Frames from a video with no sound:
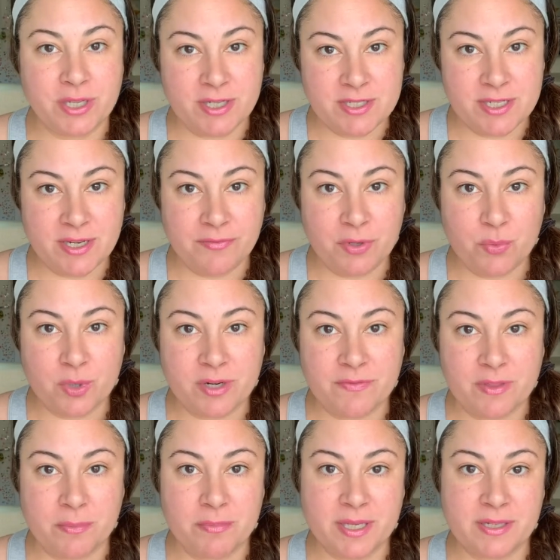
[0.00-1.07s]
each and every one of
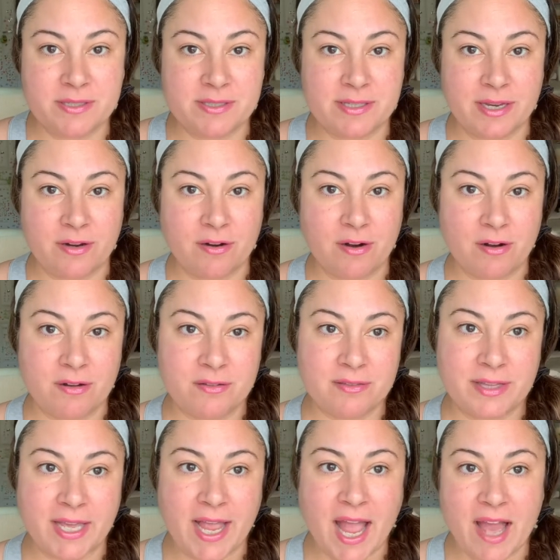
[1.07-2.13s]
them because
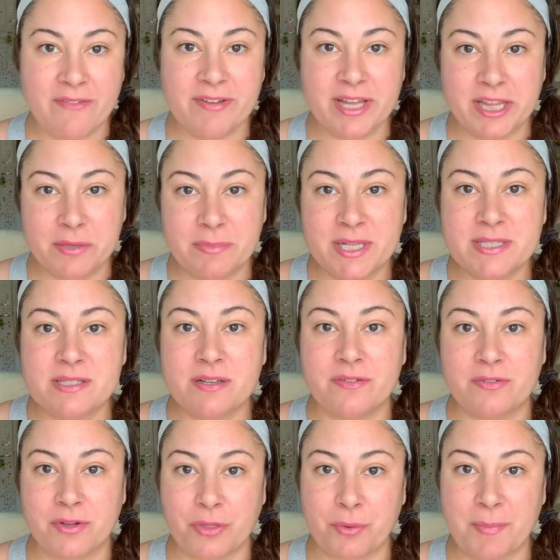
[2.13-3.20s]
they have elements
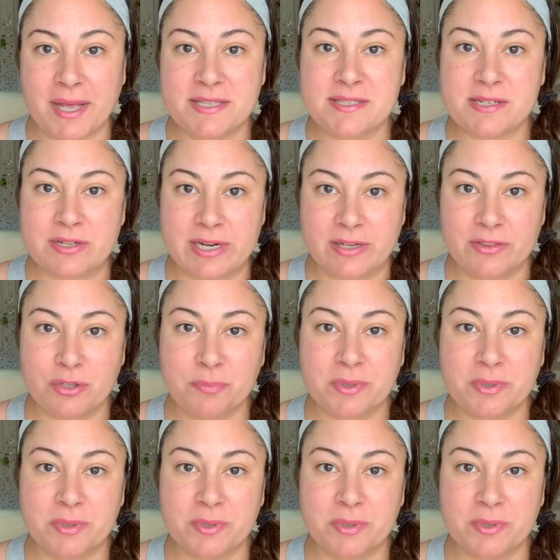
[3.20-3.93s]
of other masks that are out there,